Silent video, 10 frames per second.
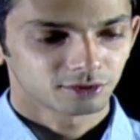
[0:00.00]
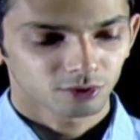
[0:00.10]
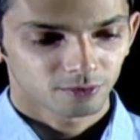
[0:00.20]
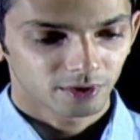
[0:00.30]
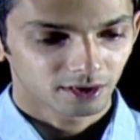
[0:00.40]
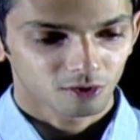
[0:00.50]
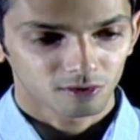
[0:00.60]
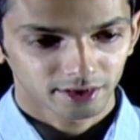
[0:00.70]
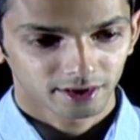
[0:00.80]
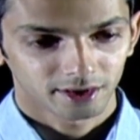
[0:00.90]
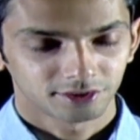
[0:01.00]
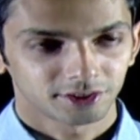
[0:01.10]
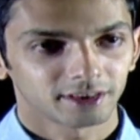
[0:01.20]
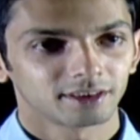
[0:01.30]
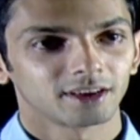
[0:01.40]
So I went online and I
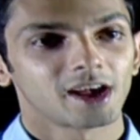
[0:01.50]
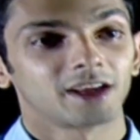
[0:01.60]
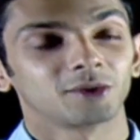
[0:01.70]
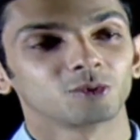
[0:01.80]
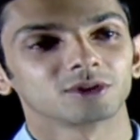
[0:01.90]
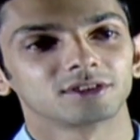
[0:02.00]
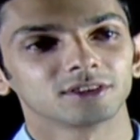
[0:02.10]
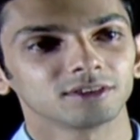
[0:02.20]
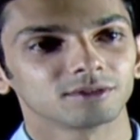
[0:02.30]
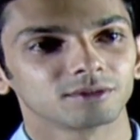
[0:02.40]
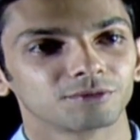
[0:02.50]
checked, and it was the